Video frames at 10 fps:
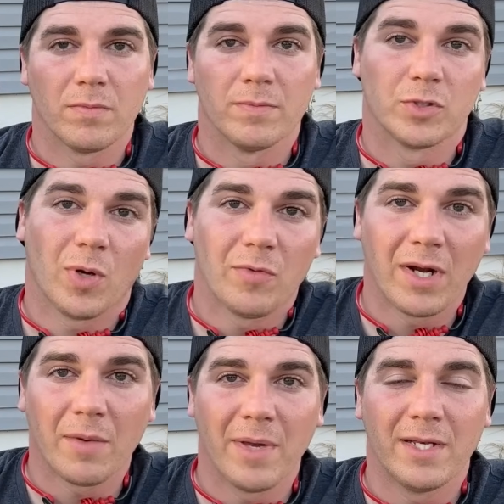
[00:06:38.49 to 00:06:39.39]
So I
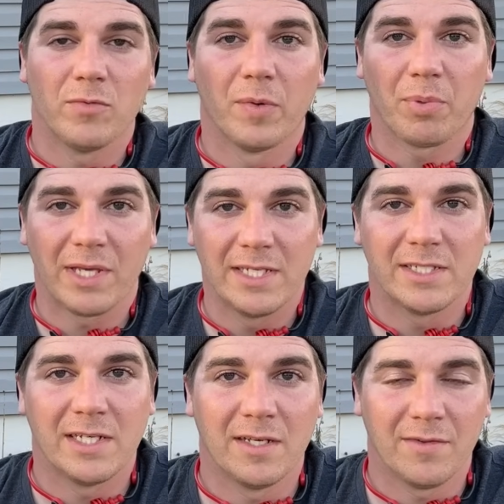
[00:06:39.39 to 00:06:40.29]
recommended
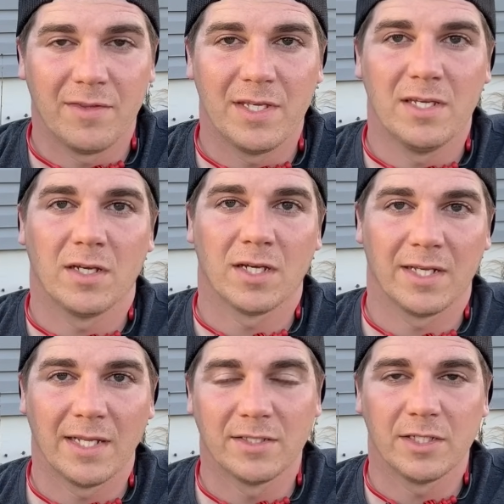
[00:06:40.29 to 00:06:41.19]
replacing the
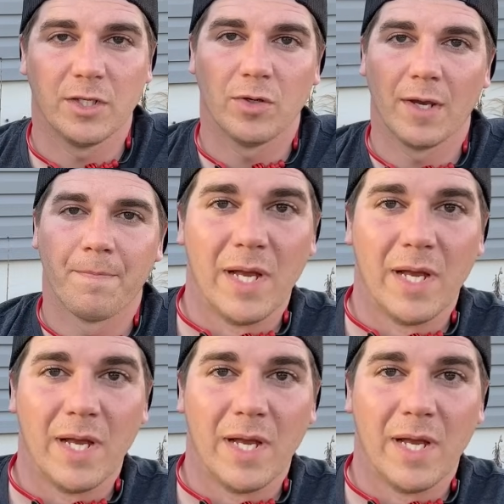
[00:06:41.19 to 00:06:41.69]
condensing unit.